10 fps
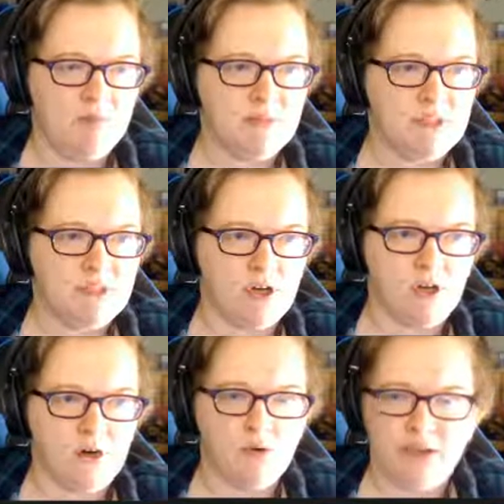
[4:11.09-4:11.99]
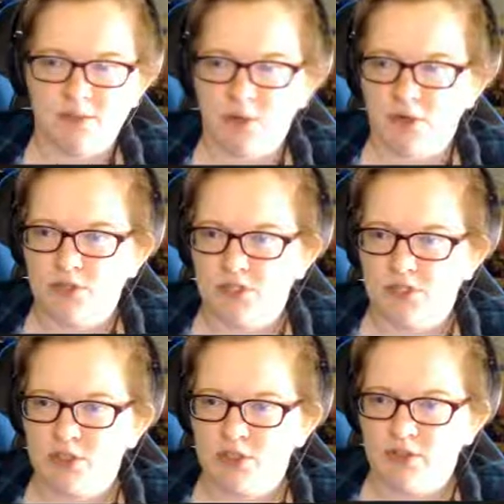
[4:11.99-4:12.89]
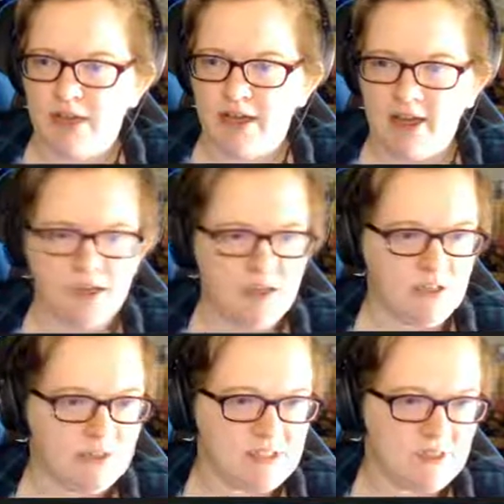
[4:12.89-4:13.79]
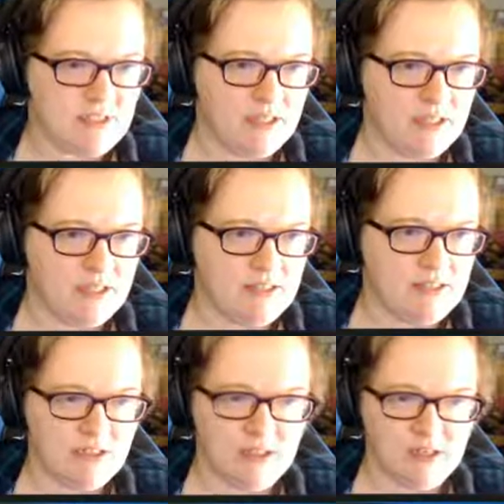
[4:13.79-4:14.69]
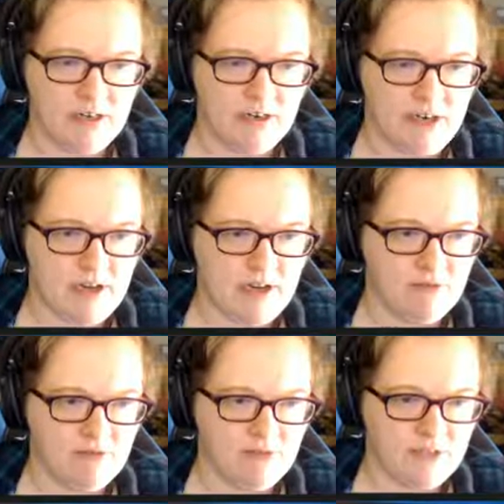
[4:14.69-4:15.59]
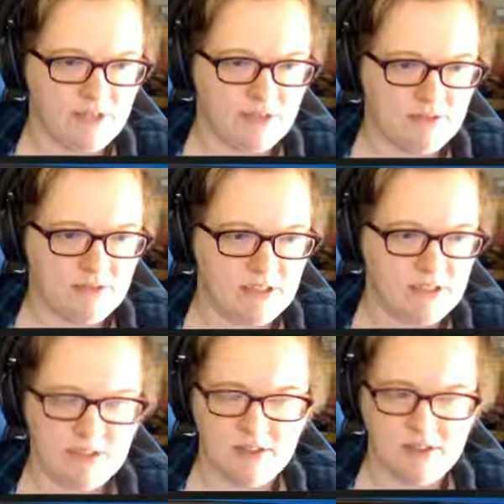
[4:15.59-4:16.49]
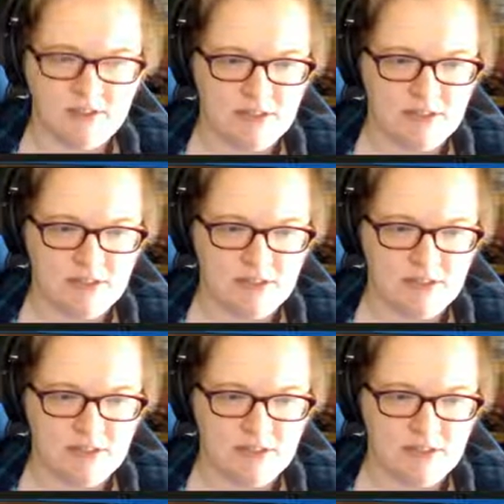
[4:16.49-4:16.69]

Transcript: So as opposed to like, what's something that's here that I don't have? Farinar Fizz.